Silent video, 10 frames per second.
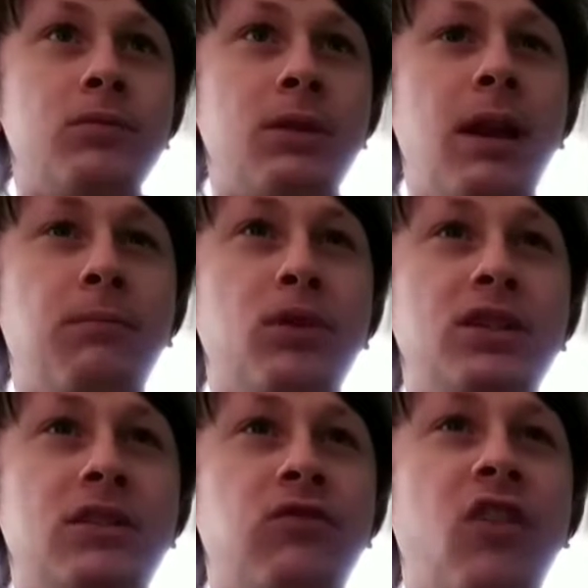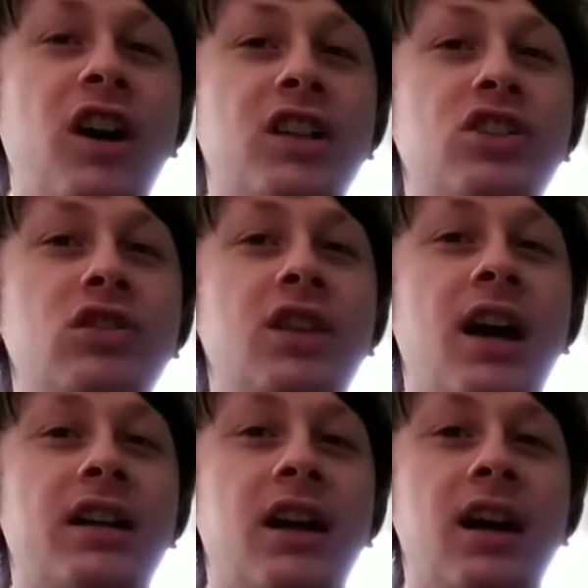Somebody please just fucking shoot
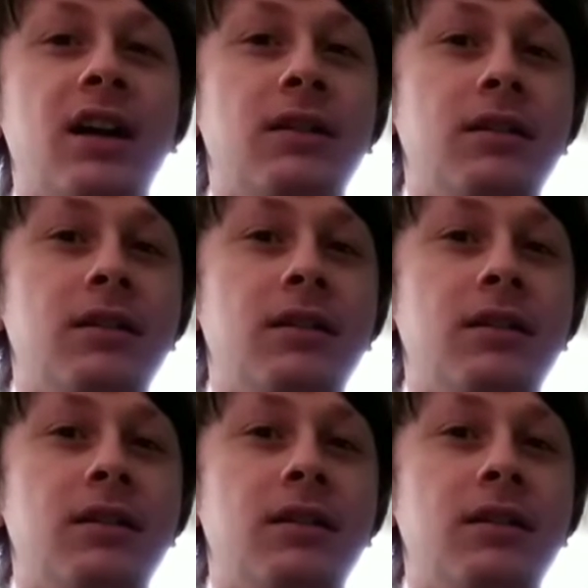that guy.